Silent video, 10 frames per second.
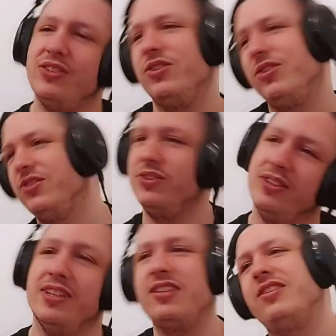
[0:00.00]
Do.
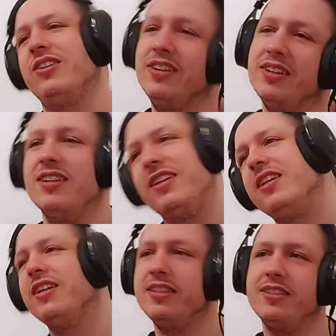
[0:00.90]
That's
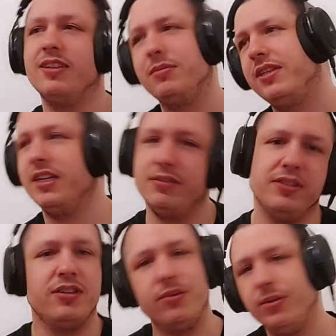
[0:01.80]
something I haven't
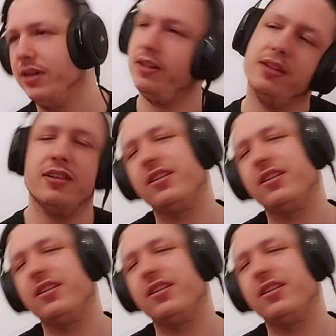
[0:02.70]
seen in a while.